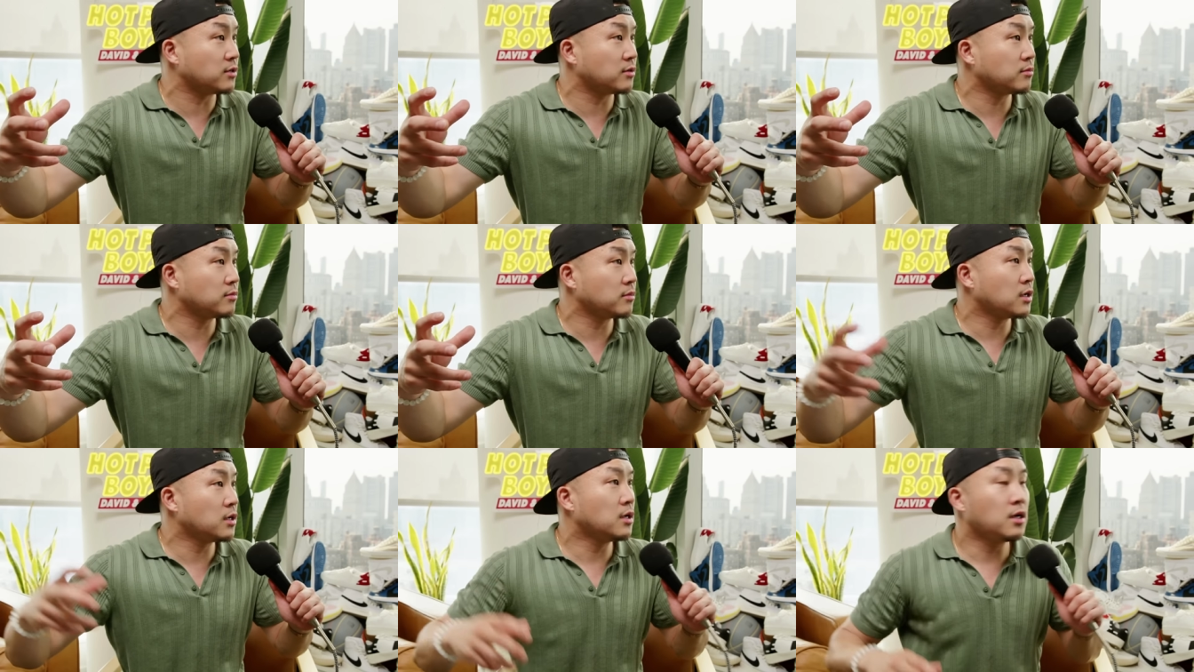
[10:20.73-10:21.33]

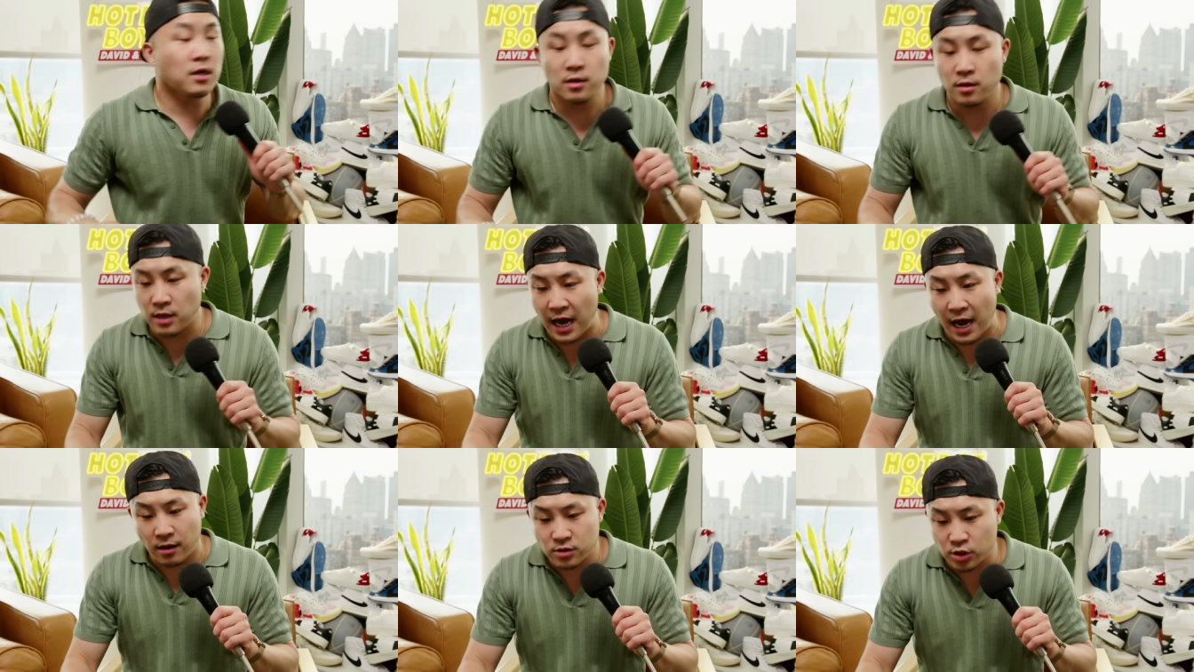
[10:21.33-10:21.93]
Mm.
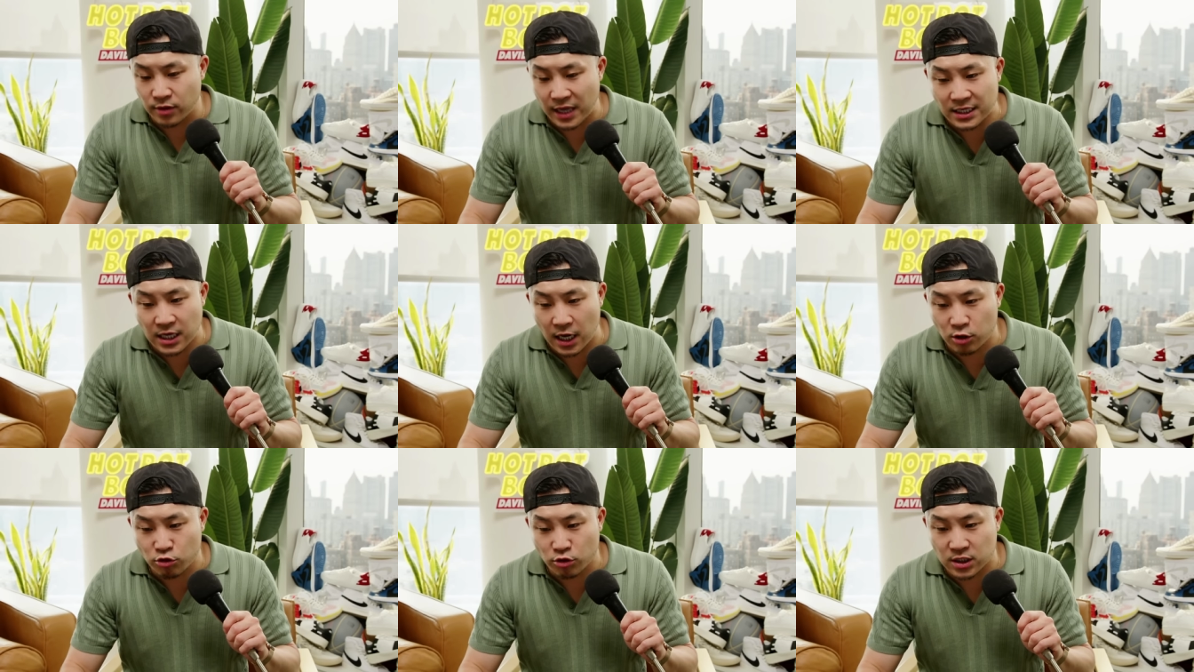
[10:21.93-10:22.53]
Yeah, so that's an
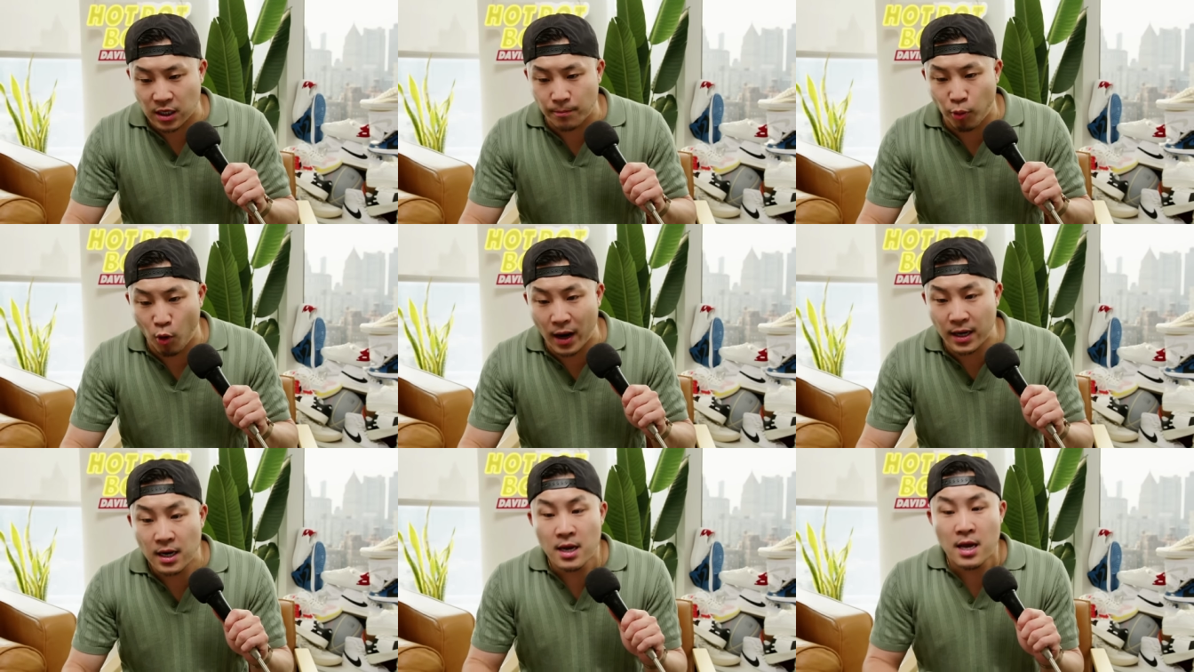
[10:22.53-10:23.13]
interesting
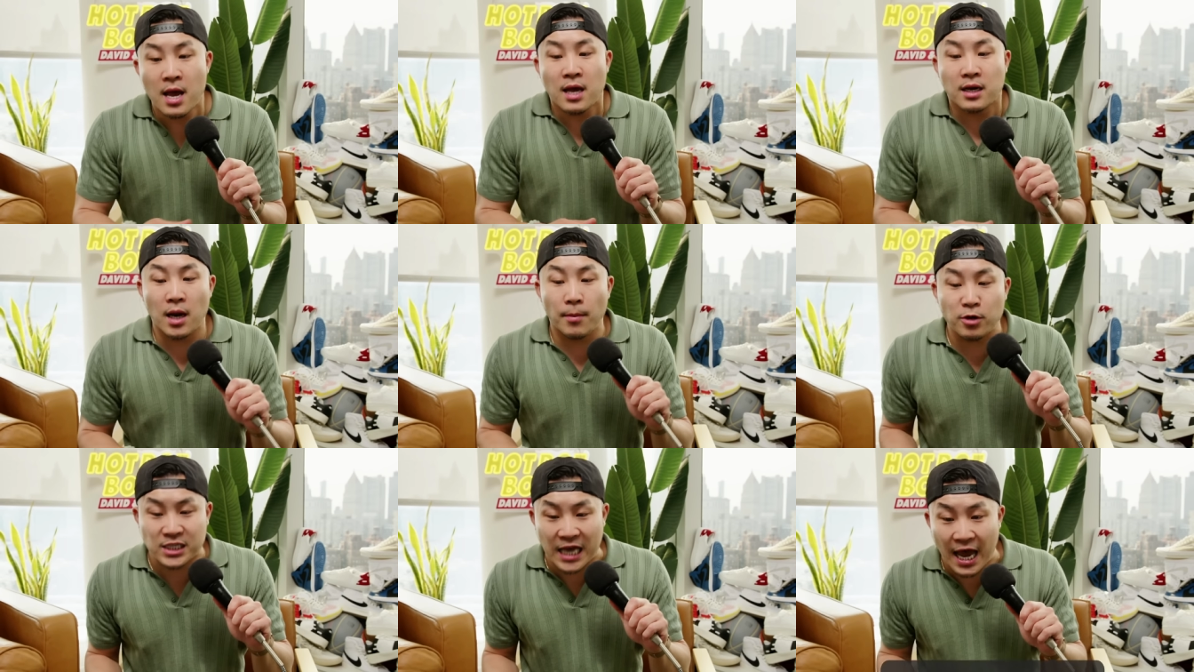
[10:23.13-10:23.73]
point.
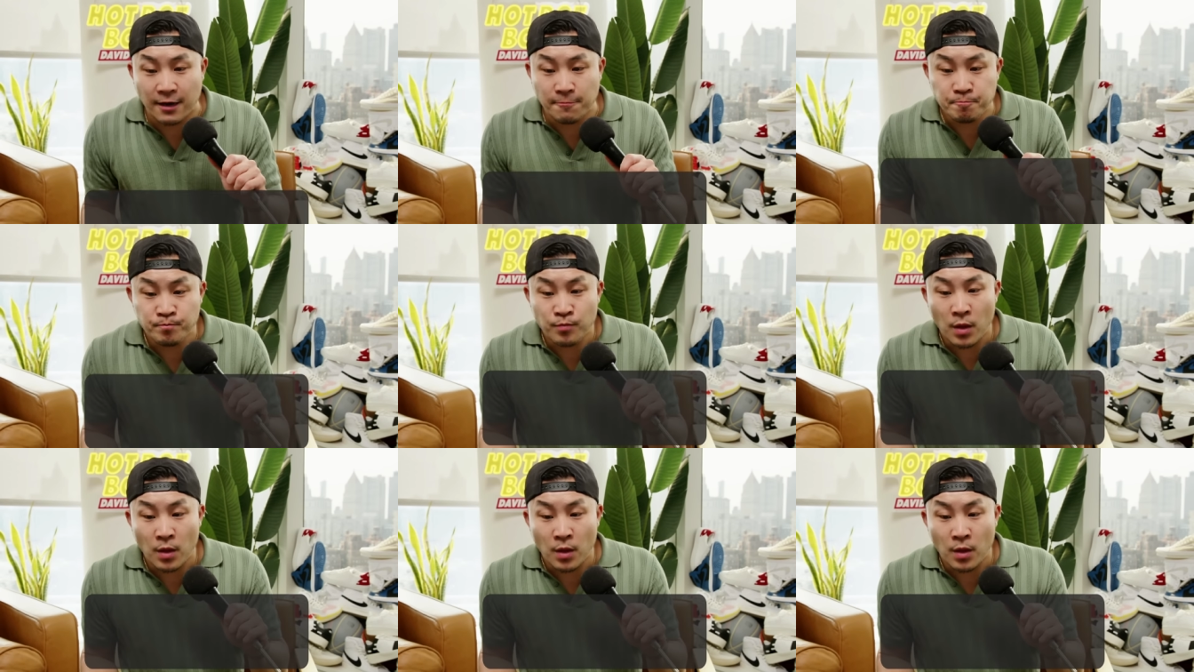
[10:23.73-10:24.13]
Number 10,